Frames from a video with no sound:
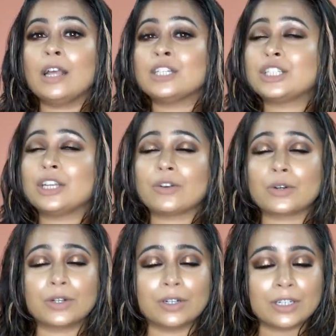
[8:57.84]
She
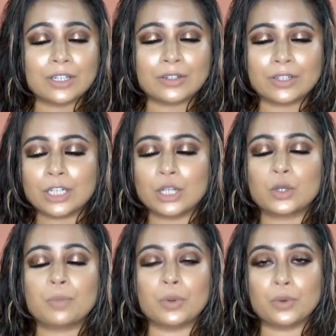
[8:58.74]
really, really
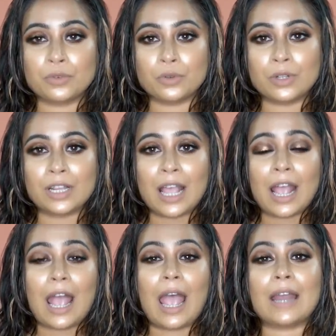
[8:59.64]
looked beautiful,
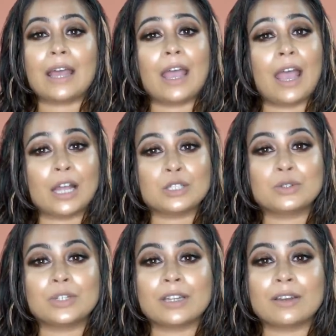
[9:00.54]
and I had
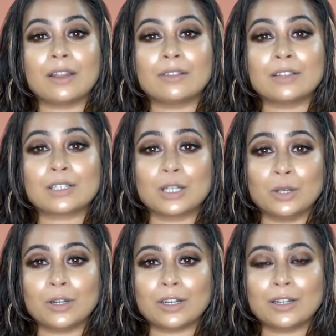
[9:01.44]
to recreate this
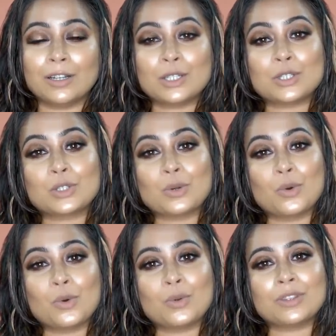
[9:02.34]
look.
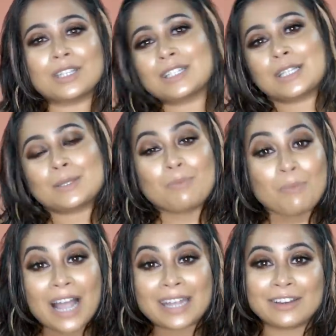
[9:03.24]
So this is
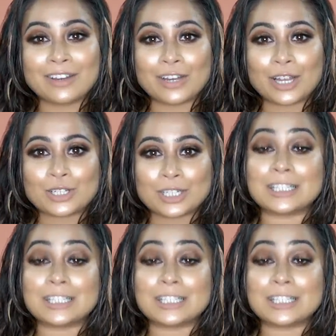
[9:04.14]
my recreation.